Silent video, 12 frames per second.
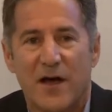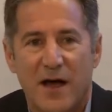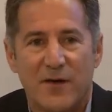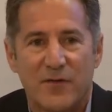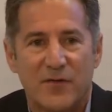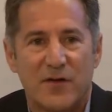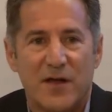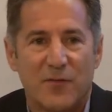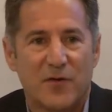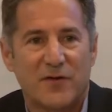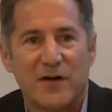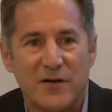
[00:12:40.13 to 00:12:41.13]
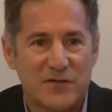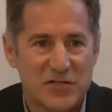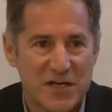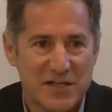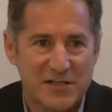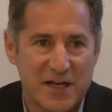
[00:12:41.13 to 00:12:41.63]
I was a network
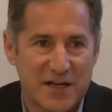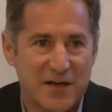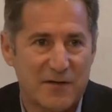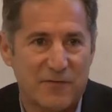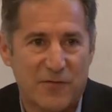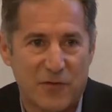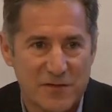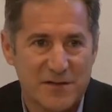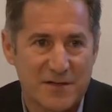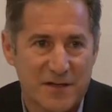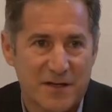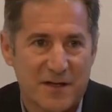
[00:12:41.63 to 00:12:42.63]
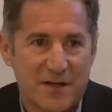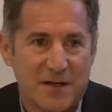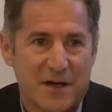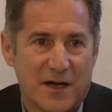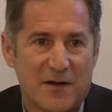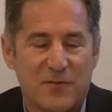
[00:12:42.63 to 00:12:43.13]
television executive first.
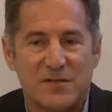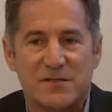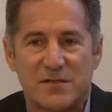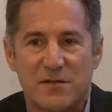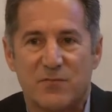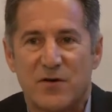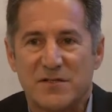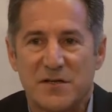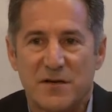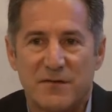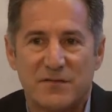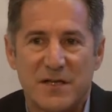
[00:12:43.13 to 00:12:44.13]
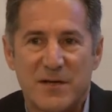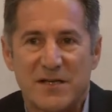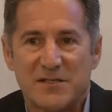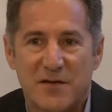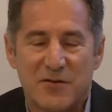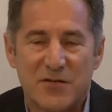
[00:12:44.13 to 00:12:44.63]
I was the president of
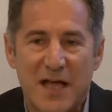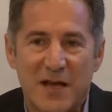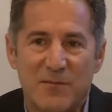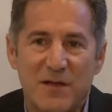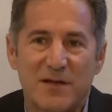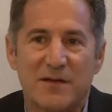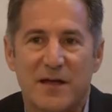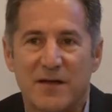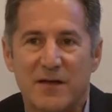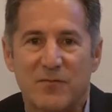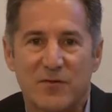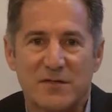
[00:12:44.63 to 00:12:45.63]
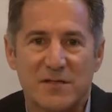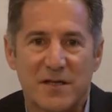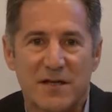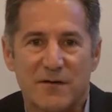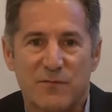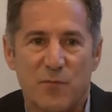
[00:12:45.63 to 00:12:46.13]
CBS Entertainment. I was the
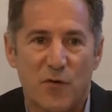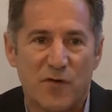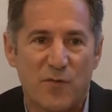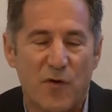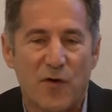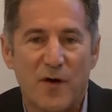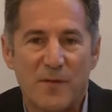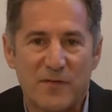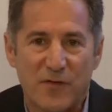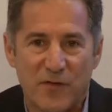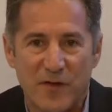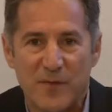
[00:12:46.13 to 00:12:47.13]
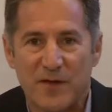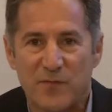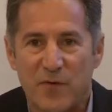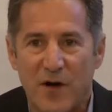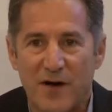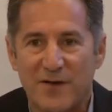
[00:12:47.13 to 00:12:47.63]
head of sports programming for CBS
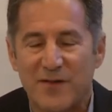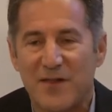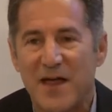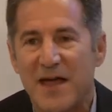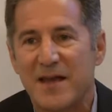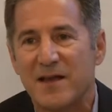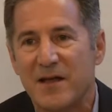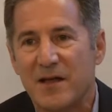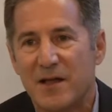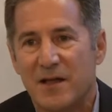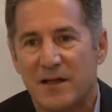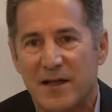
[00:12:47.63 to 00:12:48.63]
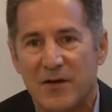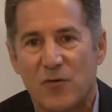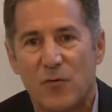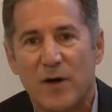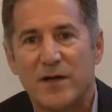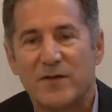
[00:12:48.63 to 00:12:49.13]
prior to that. Later
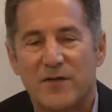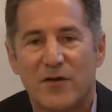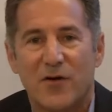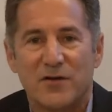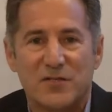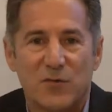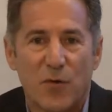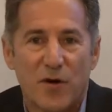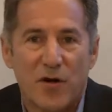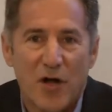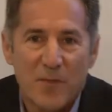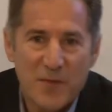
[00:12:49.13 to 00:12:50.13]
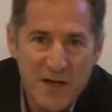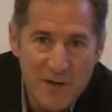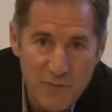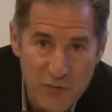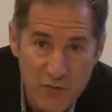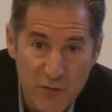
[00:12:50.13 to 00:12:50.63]
went to the Carsey Werner Company
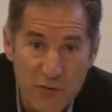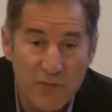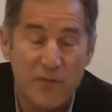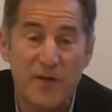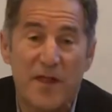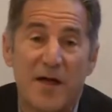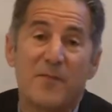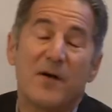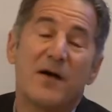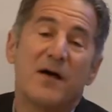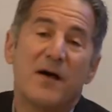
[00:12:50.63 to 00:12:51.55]
and produced for them.